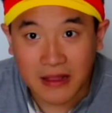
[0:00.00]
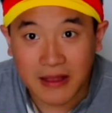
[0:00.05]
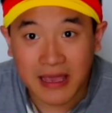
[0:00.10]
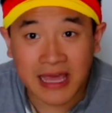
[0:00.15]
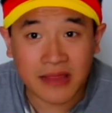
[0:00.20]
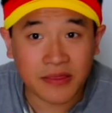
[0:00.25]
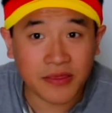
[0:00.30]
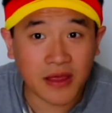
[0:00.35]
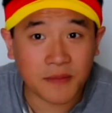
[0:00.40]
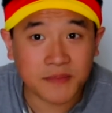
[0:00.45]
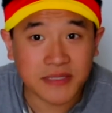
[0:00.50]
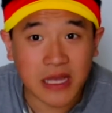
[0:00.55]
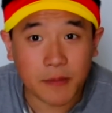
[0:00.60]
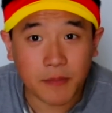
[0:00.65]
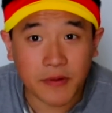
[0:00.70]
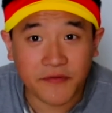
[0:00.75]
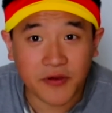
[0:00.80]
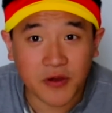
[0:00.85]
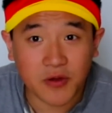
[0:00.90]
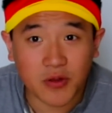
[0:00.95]
Hit thumbs
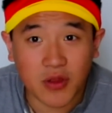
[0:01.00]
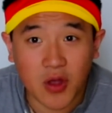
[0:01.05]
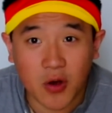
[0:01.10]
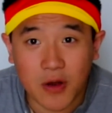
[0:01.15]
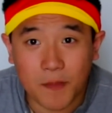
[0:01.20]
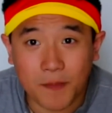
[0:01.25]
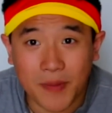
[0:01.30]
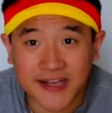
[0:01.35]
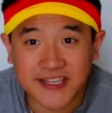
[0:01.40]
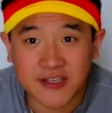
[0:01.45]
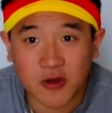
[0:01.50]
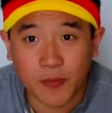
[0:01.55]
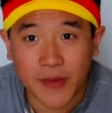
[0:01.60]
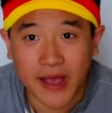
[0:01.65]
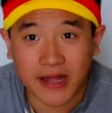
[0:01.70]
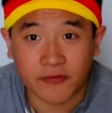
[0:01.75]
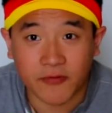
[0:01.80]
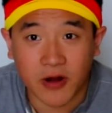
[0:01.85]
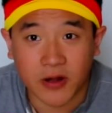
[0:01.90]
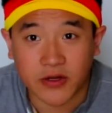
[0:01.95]
up if you know a Bakso
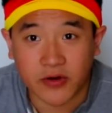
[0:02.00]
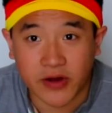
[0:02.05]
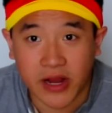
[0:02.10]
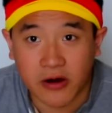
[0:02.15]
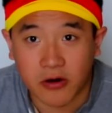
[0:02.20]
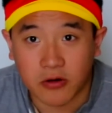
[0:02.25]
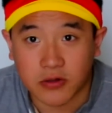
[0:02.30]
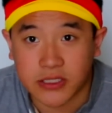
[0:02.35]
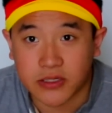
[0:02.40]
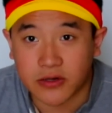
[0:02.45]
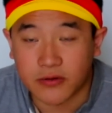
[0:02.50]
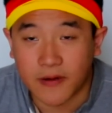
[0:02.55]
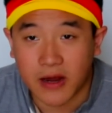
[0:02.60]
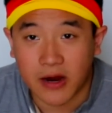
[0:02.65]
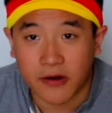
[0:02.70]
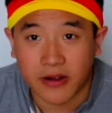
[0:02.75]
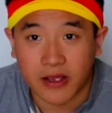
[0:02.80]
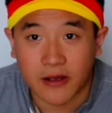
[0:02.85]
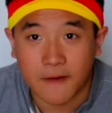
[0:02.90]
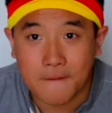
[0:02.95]
man around your
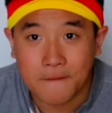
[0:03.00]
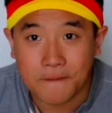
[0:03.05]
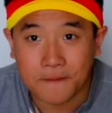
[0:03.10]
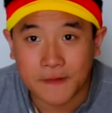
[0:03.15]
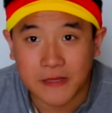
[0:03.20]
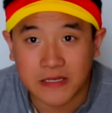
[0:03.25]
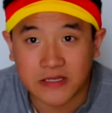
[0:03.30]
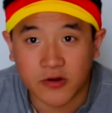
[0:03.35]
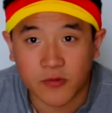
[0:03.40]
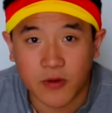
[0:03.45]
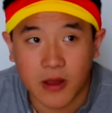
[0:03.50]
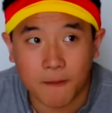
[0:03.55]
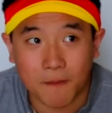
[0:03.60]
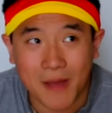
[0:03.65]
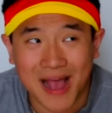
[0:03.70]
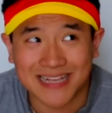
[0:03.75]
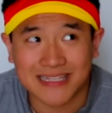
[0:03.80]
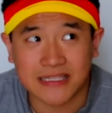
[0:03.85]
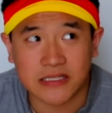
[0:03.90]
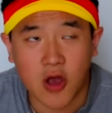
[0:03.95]
area screaming,
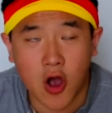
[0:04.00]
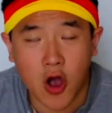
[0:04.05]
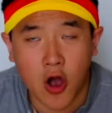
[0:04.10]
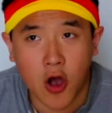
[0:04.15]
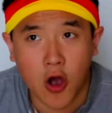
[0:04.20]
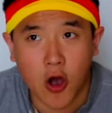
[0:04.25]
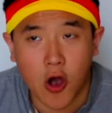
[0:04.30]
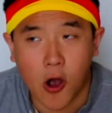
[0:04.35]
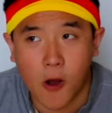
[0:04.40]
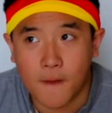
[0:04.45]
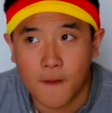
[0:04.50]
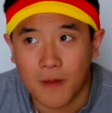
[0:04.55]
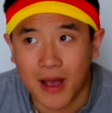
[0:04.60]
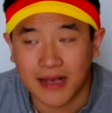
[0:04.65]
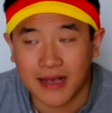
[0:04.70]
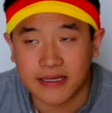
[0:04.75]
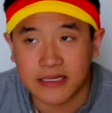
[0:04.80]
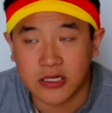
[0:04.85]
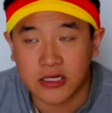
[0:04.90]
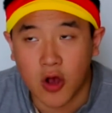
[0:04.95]
Bakso!
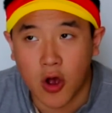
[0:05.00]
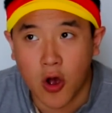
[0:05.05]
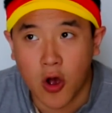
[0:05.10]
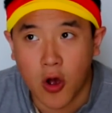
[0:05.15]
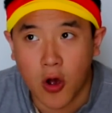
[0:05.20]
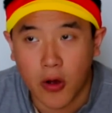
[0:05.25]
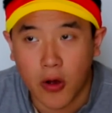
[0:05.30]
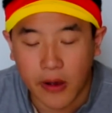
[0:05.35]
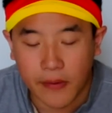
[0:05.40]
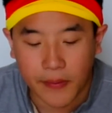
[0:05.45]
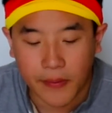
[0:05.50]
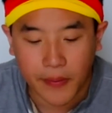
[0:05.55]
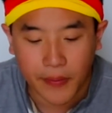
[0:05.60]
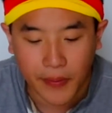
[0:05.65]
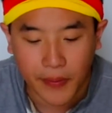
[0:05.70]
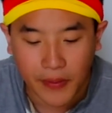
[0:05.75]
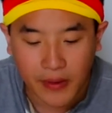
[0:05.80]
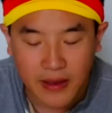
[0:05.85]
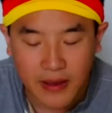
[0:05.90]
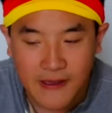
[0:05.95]
Bakso!
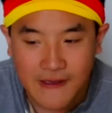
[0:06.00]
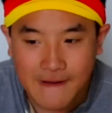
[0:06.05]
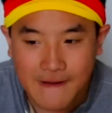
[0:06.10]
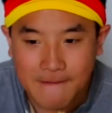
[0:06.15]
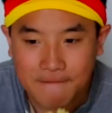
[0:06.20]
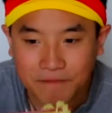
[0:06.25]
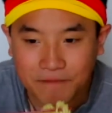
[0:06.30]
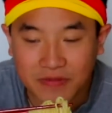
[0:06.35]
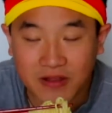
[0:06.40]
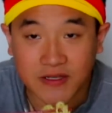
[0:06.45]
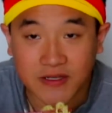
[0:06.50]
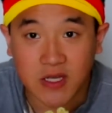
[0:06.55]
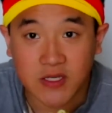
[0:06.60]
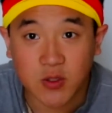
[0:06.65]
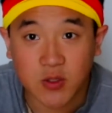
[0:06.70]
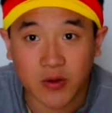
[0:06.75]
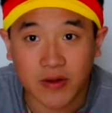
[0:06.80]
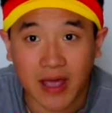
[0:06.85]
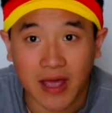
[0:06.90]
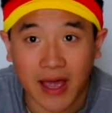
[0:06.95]
There's
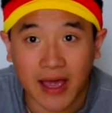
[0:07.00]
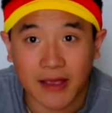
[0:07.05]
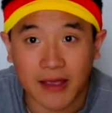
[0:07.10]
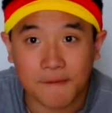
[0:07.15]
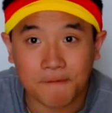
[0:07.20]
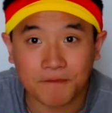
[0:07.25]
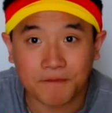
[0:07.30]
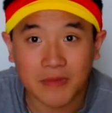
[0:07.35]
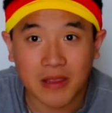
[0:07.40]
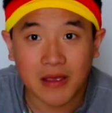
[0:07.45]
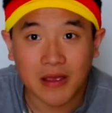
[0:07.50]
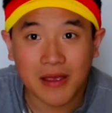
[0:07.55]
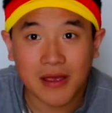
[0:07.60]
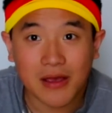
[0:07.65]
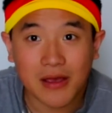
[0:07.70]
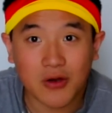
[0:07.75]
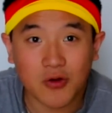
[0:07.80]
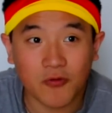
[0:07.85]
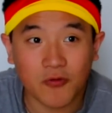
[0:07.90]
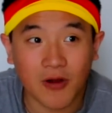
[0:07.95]
also a guy
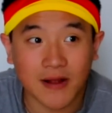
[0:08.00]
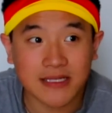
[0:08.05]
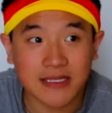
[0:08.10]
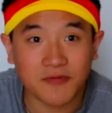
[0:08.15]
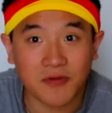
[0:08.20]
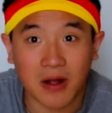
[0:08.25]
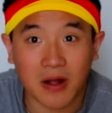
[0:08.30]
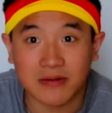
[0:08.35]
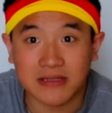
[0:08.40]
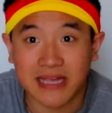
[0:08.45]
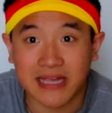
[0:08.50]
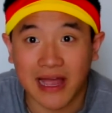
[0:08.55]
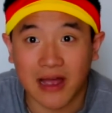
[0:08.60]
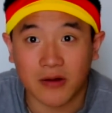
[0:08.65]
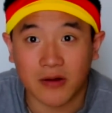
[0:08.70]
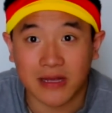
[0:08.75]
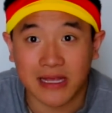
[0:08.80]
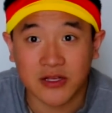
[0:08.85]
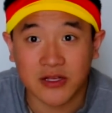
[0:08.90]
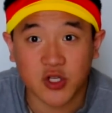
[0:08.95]
who runs around
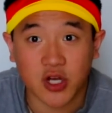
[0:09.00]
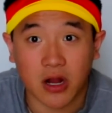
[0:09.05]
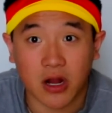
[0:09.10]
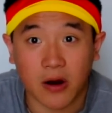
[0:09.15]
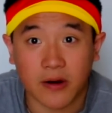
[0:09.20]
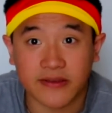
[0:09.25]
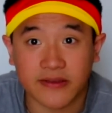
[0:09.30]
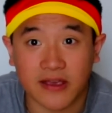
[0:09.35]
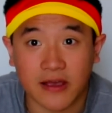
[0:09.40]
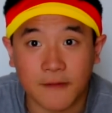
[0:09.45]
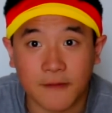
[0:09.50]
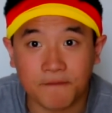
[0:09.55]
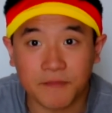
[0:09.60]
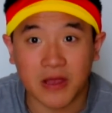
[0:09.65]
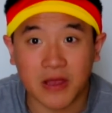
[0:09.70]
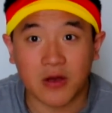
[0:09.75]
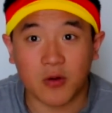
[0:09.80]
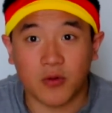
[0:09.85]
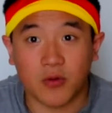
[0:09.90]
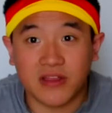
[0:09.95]
town in Jakarta
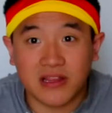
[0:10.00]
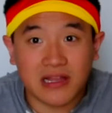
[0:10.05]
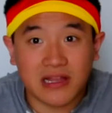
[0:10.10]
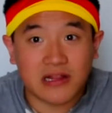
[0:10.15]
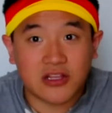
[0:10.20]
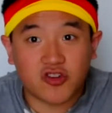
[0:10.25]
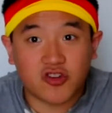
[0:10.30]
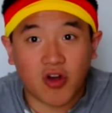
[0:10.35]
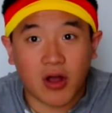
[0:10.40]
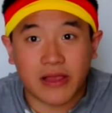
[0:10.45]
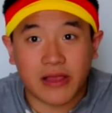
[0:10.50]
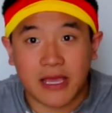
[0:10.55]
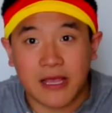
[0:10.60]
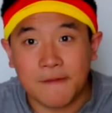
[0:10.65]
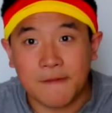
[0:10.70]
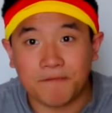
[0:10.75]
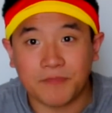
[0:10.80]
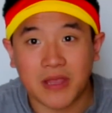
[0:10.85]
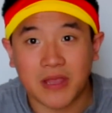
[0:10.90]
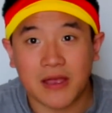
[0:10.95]
with a little
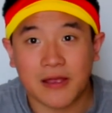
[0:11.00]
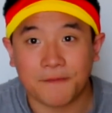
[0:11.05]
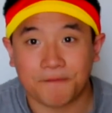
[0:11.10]
trolley